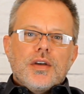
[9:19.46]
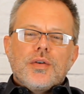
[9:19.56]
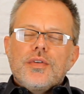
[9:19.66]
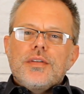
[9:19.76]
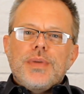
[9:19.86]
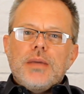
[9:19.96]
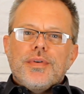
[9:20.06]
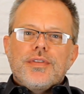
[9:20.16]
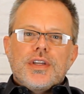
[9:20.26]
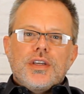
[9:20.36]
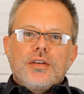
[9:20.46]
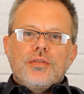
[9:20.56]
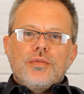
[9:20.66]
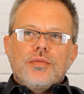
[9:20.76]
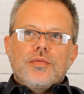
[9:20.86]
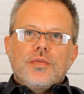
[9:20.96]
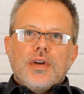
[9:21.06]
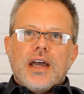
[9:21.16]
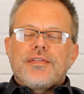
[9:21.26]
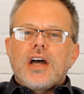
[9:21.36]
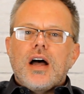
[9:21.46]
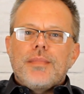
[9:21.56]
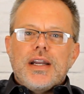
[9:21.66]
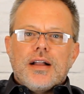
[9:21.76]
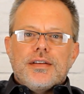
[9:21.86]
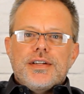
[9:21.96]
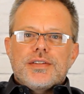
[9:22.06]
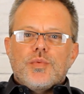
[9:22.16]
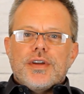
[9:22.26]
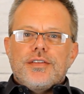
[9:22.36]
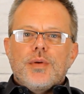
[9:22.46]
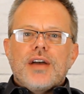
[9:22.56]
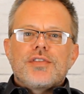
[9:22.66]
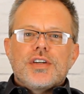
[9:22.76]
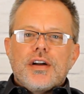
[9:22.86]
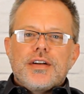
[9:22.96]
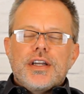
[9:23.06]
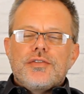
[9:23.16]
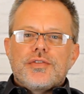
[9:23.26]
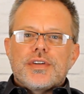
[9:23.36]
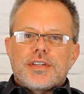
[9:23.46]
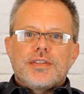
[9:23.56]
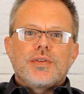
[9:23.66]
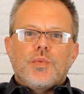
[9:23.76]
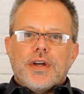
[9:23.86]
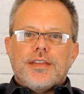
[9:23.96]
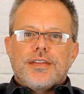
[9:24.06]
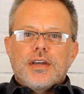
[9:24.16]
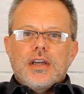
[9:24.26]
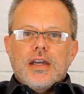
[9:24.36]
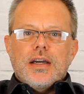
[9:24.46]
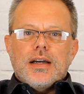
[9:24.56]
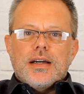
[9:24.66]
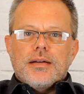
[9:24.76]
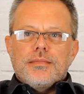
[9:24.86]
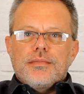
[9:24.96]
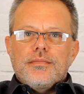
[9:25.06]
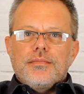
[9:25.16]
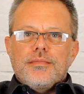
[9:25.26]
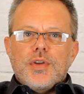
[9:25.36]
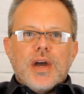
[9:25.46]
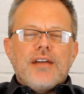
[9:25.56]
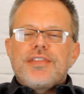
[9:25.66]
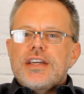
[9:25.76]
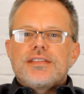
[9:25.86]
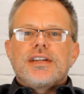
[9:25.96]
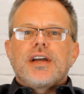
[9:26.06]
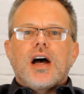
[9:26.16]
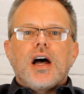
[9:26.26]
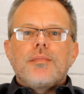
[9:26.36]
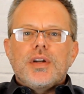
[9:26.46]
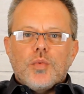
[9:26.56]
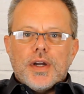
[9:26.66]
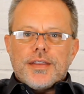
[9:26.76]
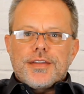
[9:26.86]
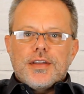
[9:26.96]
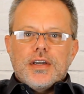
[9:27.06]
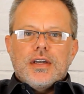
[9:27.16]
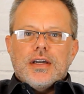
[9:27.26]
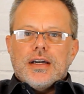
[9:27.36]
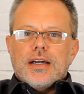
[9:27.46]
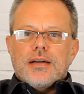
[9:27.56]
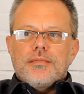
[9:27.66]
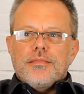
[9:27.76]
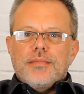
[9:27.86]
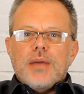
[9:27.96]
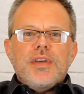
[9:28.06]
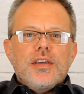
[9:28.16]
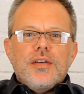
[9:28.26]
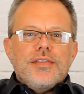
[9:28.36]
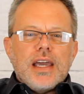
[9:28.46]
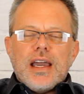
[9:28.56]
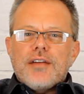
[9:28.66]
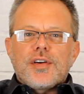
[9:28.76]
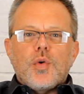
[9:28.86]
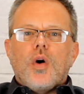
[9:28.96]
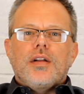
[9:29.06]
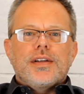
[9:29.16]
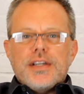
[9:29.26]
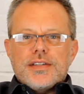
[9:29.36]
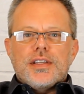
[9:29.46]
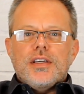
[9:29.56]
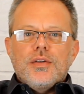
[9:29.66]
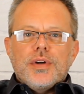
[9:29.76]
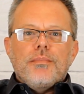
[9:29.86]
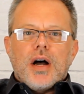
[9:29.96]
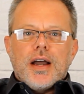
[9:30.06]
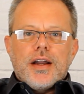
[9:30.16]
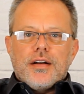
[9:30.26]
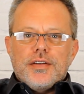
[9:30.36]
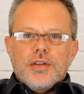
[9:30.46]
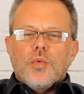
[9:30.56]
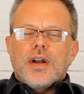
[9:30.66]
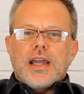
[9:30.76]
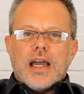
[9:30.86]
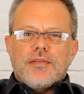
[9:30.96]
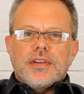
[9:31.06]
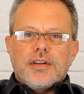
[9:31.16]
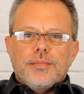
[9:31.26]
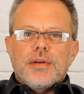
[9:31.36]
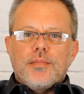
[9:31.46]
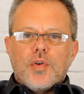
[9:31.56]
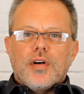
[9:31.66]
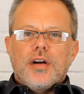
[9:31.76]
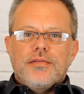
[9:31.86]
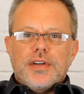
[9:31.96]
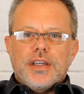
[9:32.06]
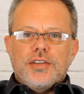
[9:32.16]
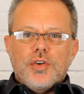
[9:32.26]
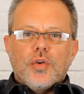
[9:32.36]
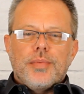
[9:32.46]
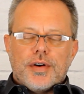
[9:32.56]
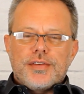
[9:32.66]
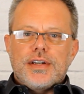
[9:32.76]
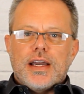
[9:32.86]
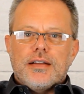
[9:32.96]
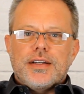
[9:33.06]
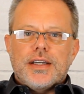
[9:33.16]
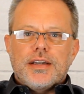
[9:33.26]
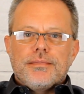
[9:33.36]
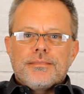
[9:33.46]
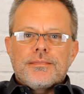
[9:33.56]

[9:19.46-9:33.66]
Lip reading: Who are the people that you have commonalities with, you have shared interests with, you have things in common with. Maybe they have qualities that you admire and you want to have a little bit more of in your personality.